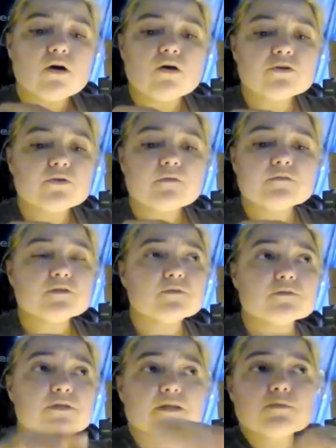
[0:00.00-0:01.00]
All you have to
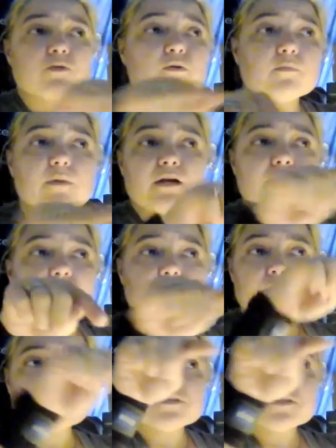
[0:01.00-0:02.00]
do is keep going back and
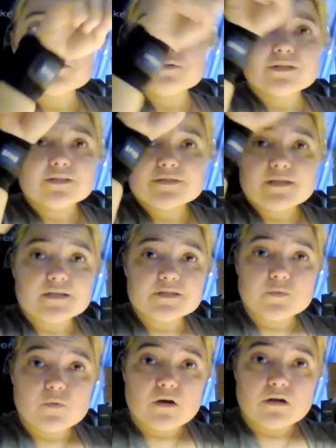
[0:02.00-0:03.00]
forth until you get the size
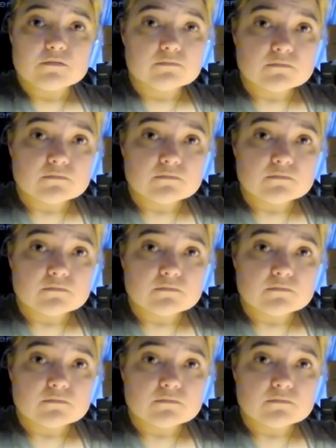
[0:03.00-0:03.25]
you want.